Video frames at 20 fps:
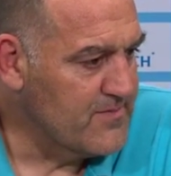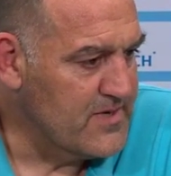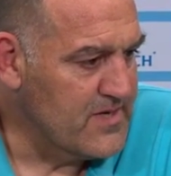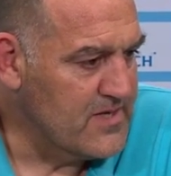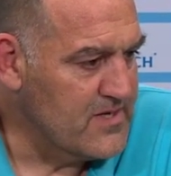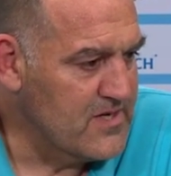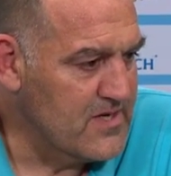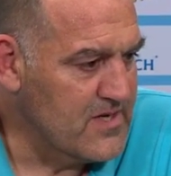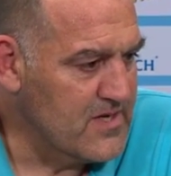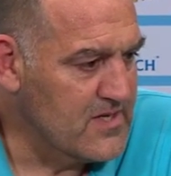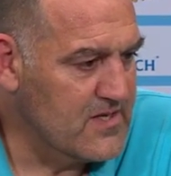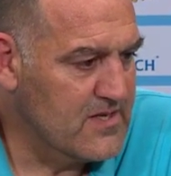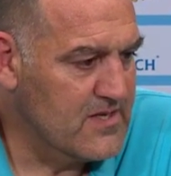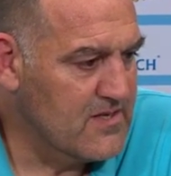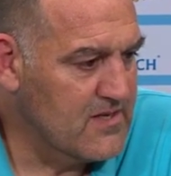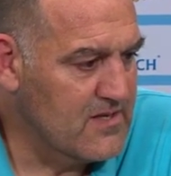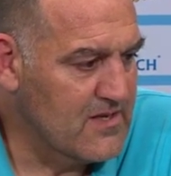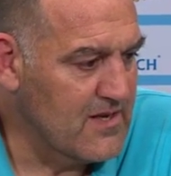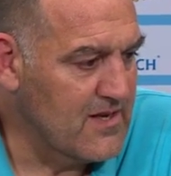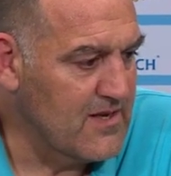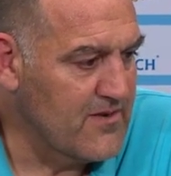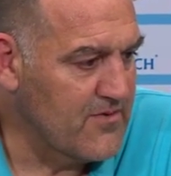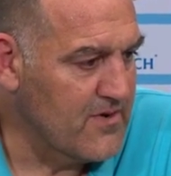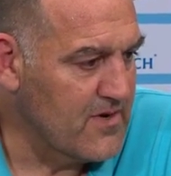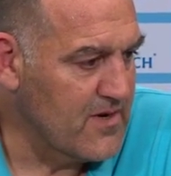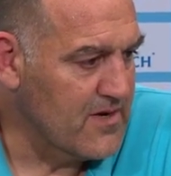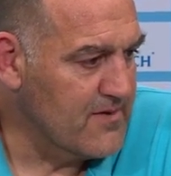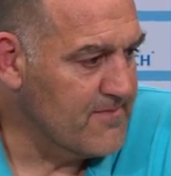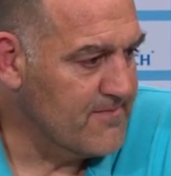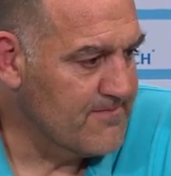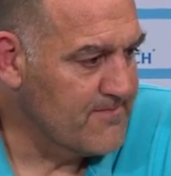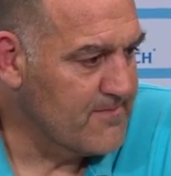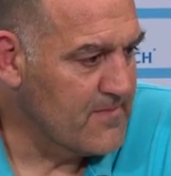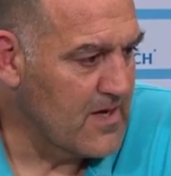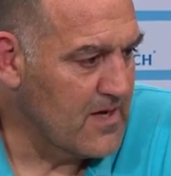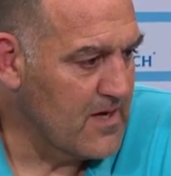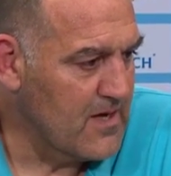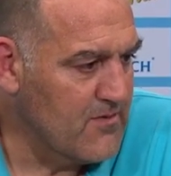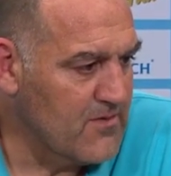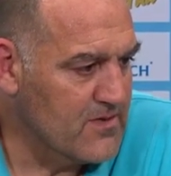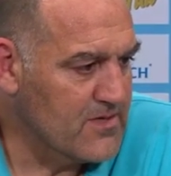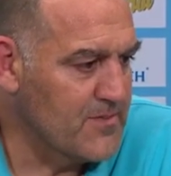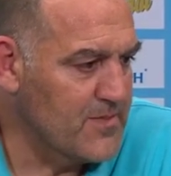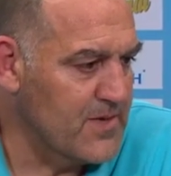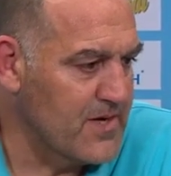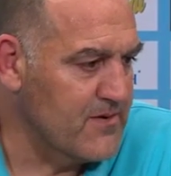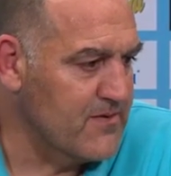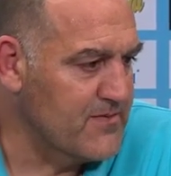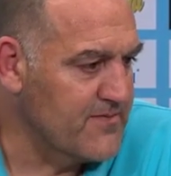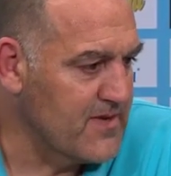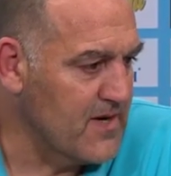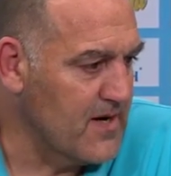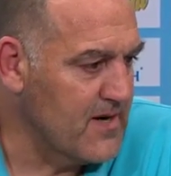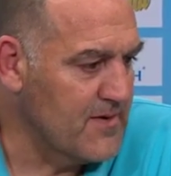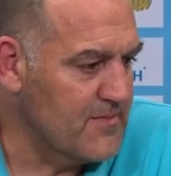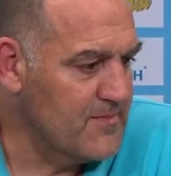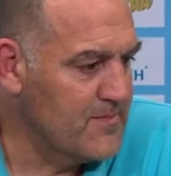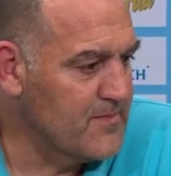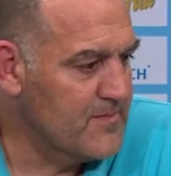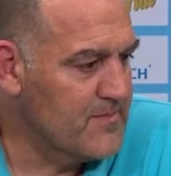He's just delivering. It was a matter of time.